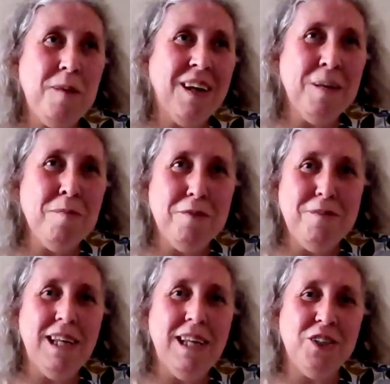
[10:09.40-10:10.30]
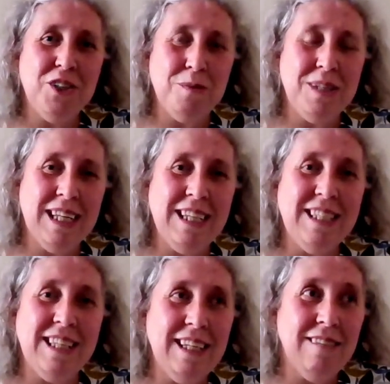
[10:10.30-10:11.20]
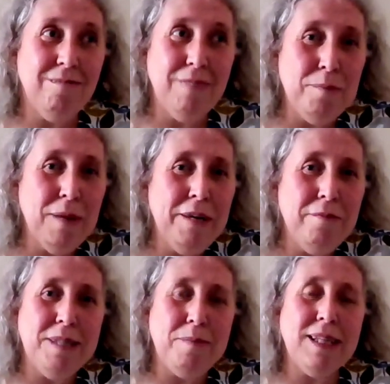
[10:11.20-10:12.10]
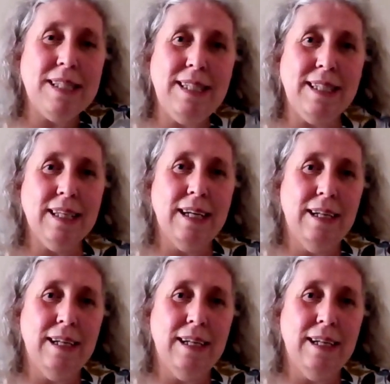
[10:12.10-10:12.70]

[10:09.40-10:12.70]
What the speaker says: I think my relationship with Daisy, in many respects, is